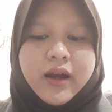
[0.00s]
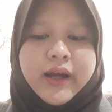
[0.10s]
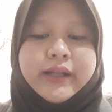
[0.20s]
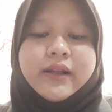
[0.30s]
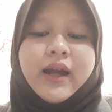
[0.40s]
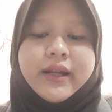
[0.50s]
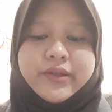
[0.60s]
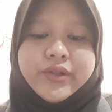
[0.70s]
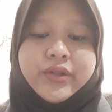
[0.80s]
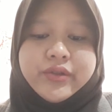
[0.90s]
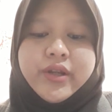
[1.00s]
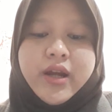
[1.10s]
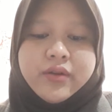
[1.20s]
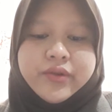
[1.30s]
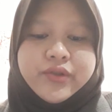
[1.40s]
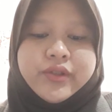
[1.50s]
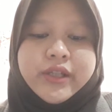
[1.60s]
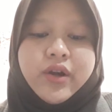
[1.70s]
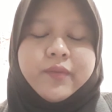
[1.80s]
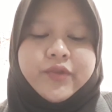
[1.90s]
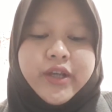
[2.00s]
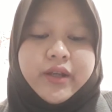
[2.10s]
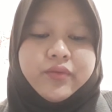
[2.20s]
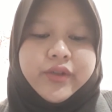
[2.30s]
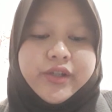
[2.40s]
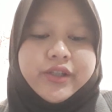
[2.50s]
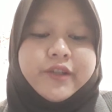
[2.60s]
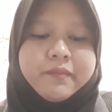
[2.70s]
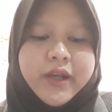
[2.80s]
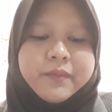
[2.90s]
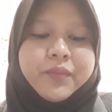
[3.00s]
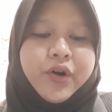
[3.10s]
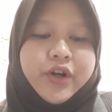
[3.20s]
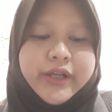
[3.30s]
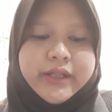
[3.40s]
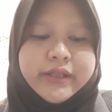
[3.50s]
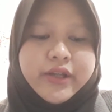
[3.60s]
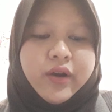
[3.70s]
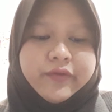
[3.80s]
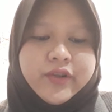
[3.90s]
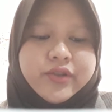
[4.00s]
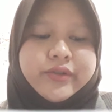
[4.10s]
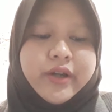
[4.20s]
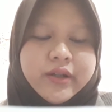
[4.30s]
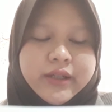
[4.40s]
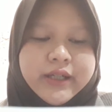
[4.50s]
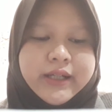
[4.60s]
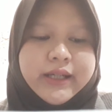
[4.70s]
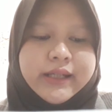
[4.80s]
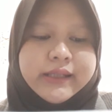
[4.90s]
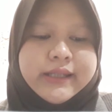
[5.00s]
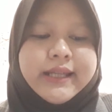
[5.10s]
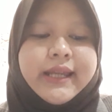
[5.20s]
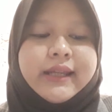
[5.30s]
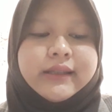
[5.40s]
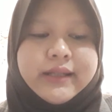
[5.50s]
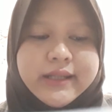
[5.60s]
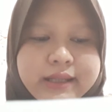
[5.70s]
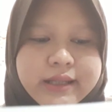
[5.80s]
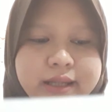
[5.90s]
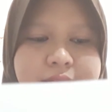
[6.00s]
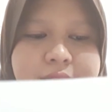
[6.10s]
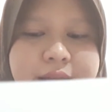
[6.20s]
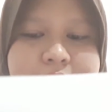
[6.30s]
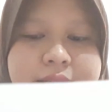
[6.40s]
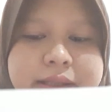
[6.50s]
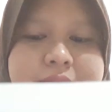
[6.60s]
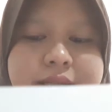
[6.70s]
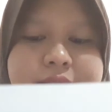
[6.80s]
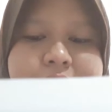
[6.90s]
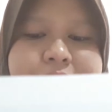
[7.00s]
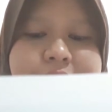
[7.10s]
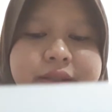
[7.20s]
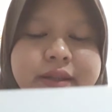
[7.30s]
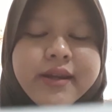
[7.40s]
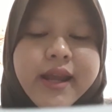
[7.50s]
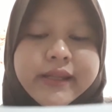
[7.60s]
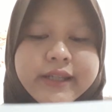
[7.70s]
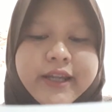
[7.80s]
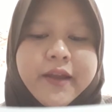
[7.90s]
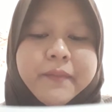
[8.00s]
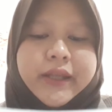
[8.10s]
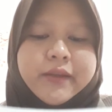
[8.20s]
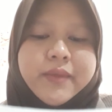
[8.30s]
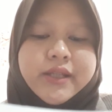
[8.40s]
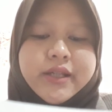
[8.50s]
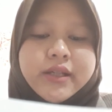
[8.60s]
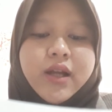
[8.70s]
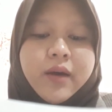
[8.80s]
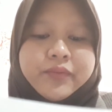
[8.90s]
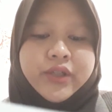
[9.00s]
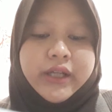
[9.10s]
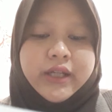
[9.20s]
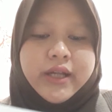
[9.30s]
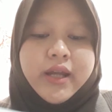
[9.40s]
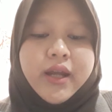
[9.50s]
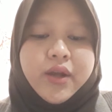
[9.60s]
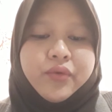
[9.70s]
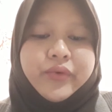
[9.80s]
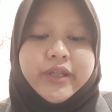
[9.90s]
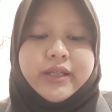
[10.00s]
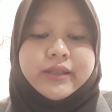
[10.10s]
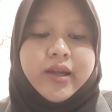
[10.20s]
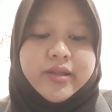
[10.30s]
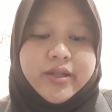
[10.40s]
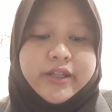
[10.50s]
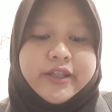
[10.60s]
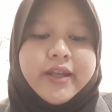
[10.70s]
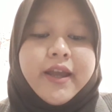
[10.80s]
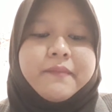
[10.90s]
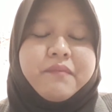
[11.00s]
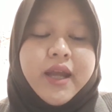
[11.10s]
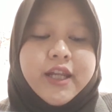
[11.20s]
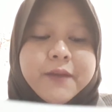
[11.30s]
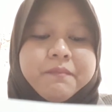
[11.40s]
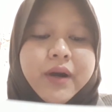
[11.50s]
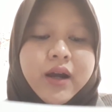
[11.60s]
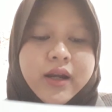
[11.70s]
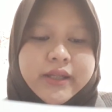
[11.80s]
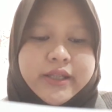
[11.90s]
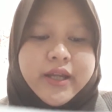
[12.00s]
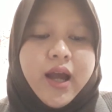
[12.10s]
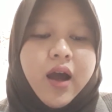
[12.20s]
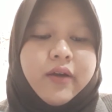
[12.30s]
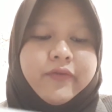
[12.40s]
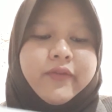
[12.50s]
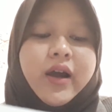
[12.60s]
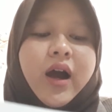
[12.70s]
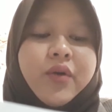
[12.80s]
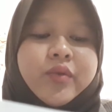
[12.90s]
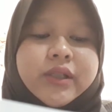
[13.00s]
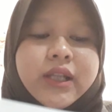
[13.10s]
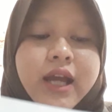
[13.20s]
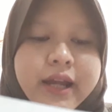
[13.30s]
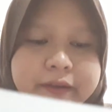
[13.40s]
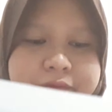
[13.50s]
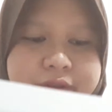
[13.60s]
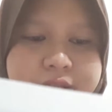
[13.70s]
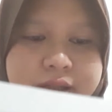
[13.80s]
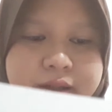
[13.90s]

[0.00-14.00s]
I'd like to turn now to the object which is the main point of this talk, the helix. This is a fascinating mathematical object which touches many parts of our lives.